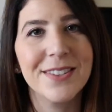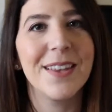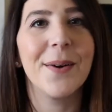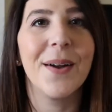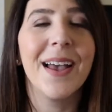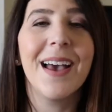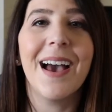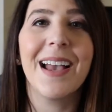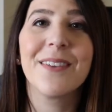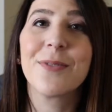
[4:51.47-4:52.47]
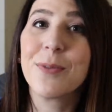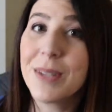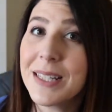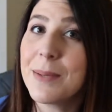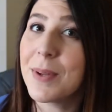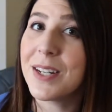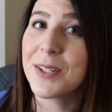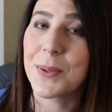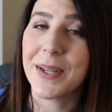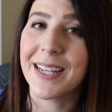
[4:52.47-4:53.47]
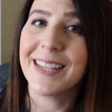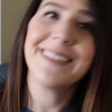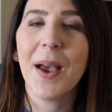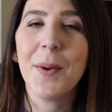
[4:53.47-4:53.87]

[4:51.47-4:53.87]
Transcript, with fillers: So I've really been enjoying it.